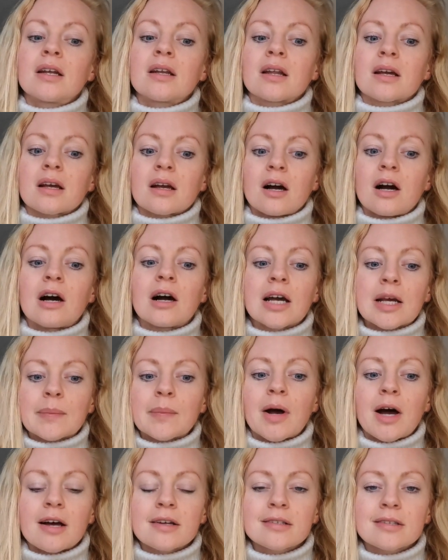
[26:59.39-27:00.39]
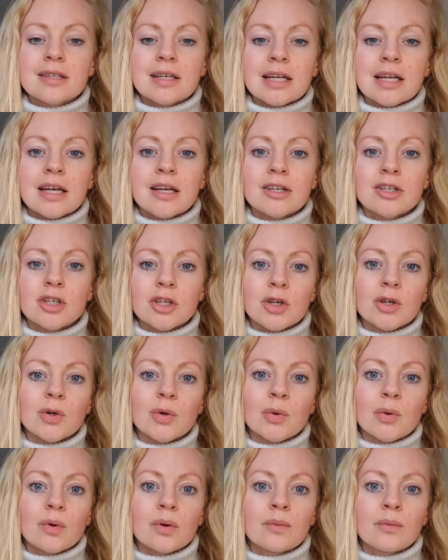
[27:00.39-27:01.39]
like I personally
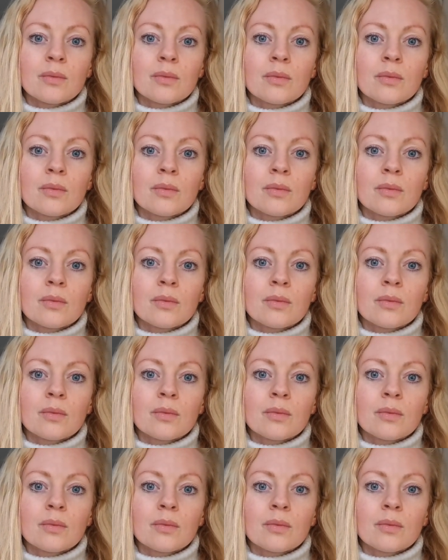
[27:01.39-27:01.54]
do